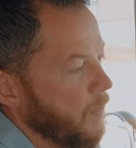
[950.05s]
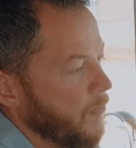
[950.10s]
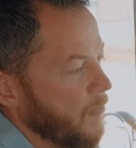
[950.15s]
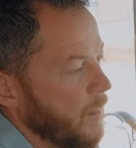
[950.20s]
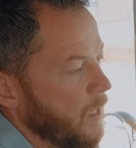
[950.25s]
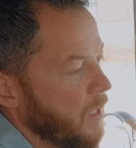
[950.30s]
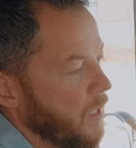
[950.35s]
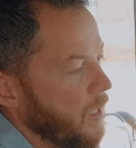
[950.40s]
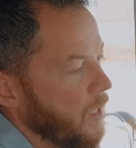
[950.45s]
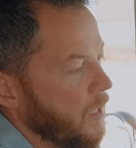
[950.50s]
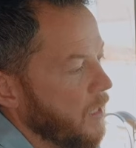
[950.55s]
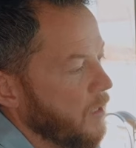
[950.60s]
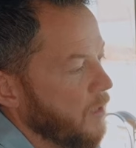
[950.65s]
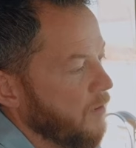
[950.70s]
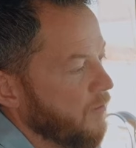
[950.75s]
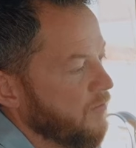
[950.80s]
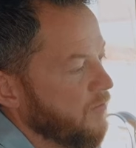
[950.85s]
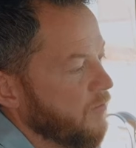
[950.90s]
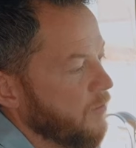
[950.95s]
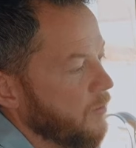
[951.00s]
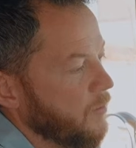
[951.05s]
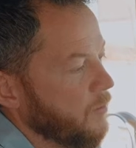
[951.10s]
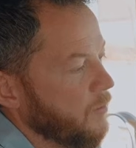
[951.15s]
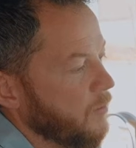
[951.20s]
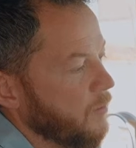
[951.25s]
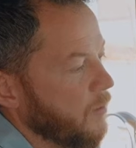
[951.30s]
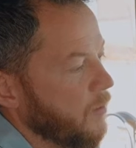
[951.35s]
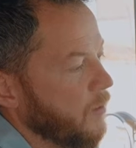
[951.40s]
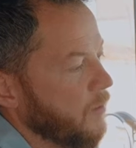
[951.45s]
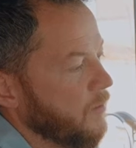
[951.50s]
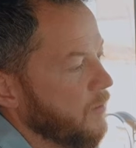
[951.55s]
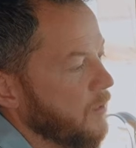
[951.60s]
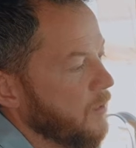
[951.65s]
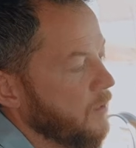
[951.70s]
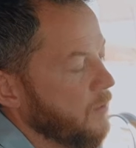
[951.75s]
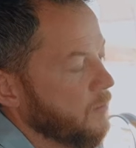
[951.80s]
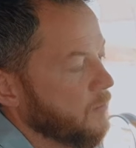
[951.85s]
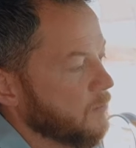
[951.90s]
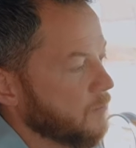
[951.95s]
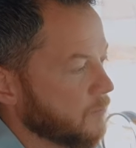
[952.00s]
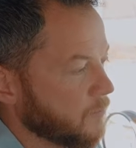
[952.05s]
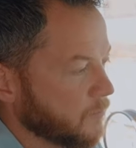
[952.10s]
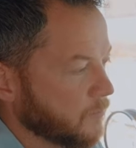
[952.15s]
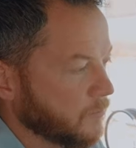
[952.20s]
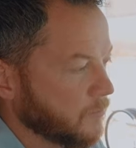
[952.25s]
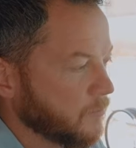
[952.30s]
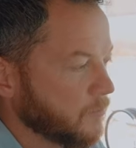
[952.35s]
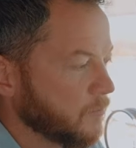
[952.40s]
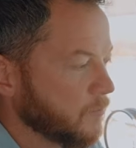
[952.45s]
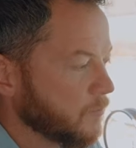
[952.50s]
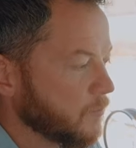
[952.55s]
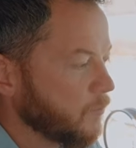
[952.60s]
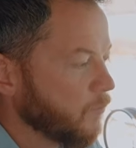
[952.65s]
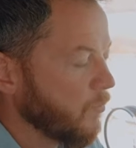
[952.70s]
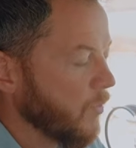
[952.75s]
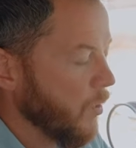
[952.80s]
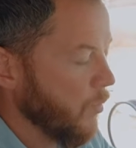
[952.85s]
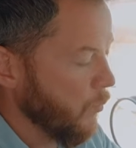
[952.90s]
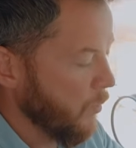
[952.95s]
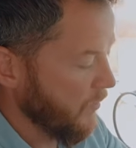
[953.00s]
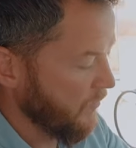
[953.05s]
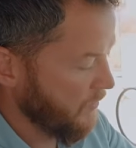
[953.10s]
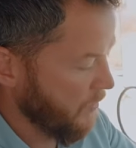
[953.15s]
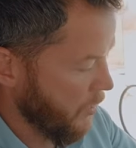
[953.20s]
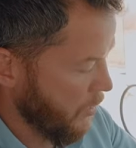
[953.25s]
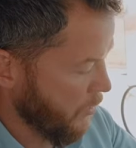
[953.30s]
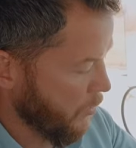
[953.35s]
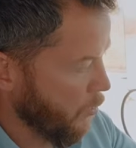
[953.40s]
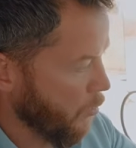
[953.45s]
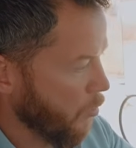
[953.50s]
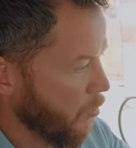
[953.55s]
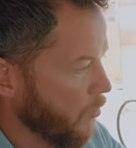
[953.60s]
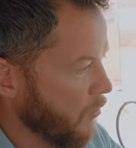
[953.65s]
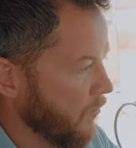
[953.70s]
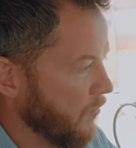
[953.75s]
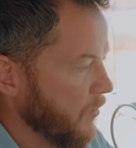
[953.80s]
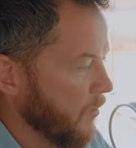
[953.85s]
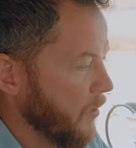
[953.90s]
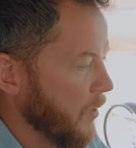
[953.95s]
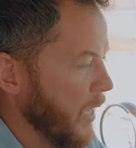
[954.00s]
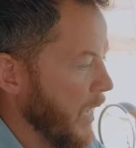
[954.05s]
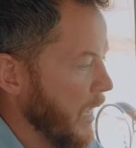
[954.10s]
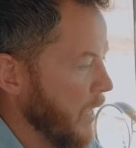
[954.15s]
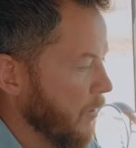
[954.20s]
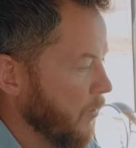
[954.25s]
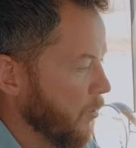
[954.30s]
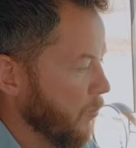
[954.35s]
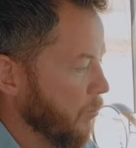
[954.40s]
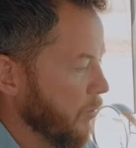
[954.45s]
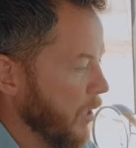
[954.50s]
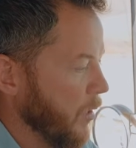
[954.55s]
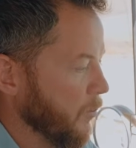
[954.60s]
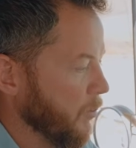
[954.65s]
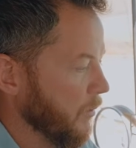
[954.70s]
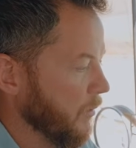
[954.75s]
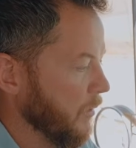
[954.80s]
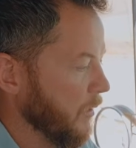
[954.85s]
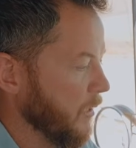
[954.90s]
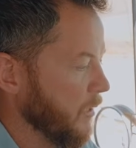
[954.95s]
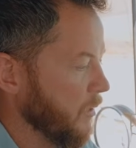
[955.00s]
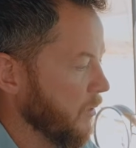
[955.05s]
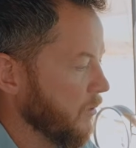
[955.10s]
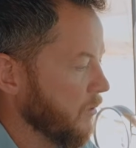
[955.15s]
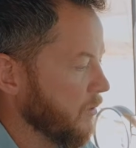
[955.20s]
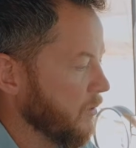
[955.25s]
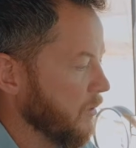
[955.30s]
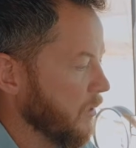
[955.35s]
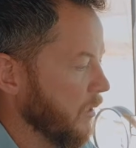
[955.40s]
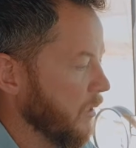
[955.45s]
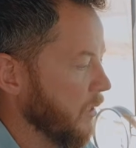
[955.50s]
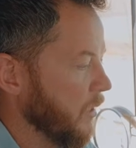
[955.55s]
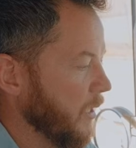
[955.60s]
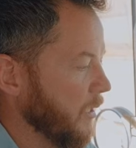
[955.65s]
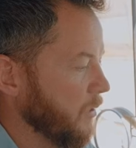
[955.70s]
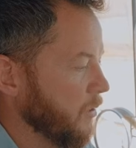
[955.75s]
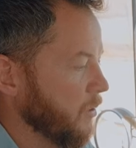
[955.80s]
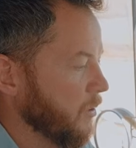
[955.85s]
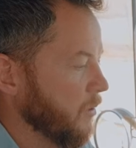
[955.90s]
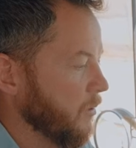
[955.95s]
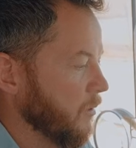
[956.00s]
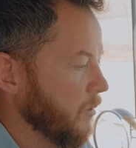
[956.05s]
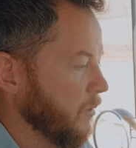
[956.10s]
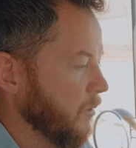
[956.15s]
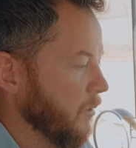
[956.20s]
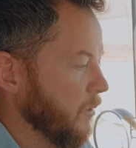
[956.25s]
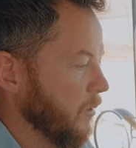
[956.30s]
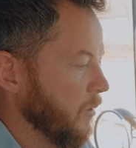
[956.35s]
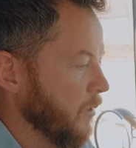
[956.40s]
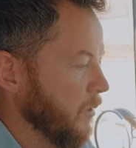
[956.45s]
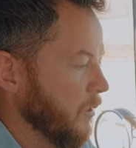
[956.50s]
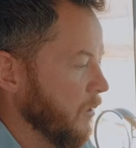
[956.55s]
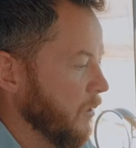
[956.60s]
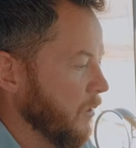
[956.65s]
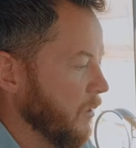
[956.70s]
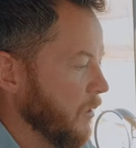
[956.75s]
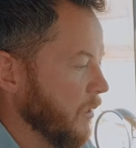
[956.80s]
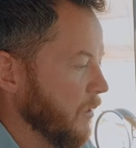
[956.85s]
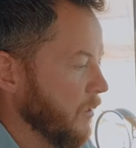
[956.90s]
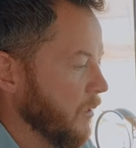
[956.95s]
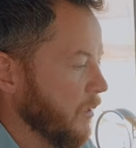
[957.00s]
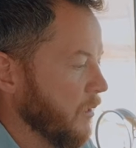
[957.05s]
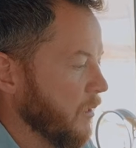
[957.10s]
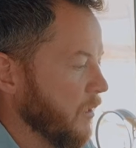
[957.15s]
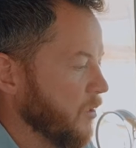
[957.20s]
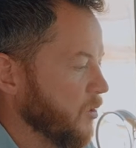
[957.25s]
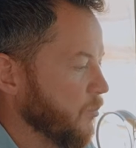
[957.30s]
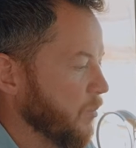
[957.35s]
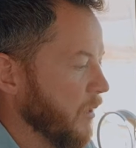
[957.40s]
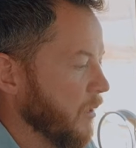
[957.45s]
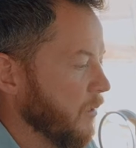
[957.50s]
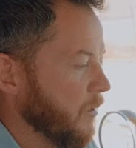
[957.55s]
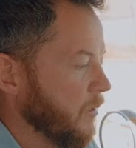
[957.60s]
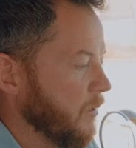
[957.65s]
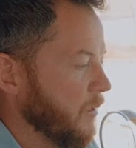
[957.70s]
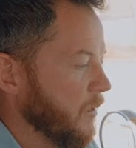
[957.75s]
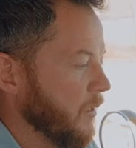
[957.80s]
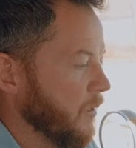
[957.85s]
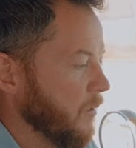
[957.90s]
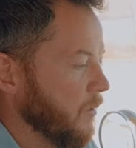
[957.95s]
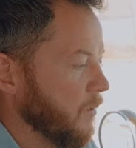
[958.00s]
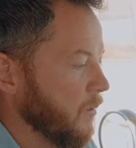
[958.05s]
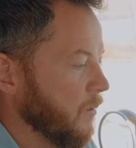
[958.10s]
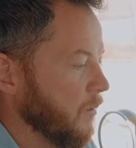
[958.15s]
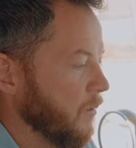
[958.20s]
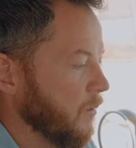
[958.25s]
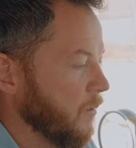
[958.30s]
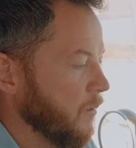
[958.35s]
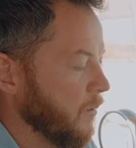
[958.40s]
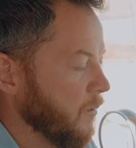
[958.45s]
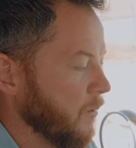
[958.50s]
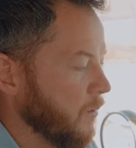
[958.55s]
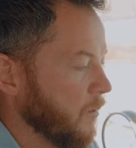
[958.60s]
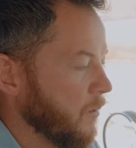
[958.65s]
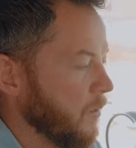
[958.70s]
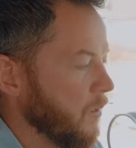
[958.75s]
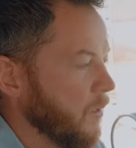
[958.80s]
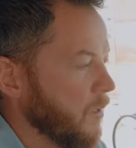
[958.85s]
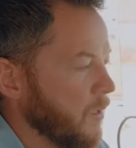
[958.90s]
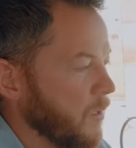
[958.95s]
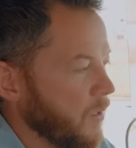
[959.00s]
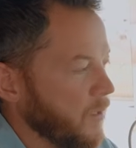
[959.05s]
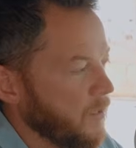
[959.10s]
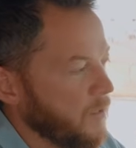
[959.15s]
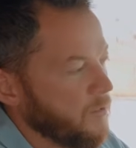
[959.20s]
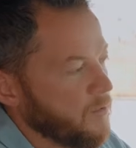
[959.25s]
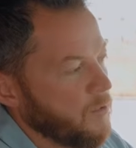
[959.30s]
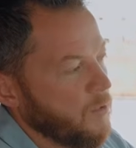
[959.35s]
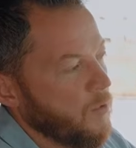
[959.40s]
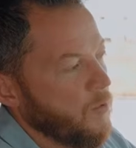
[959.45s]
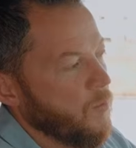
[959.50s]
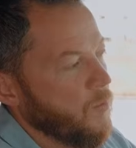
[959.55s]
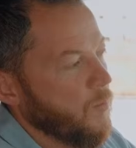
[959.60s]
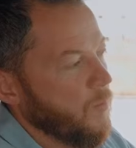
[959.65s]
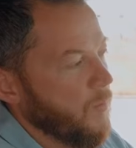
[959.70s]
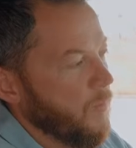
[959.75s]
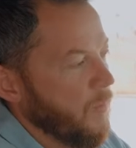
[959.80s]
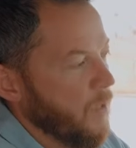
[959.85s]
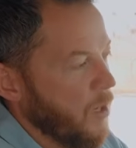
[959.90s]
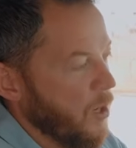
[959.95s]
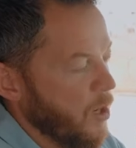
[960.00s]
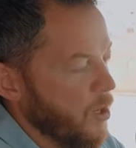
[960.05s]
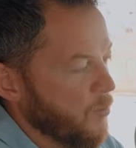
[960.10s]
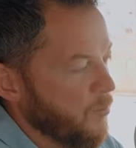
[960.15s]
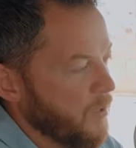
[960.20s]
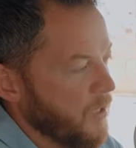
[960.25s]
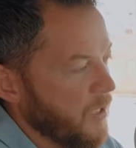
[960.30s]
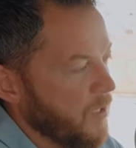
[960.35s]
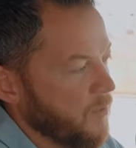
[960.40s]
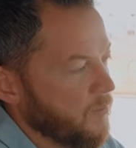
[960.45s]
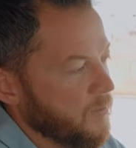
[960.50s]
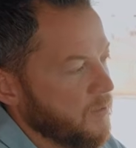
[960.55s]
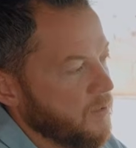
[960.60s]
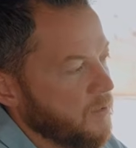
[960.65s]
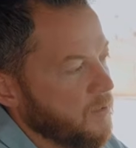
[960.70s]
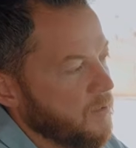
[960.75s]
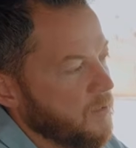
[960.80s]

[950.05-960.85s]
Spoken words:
and our foot on there. We've gone over how to properly use the clutch. Got the clutch pedal in there. So RPMs,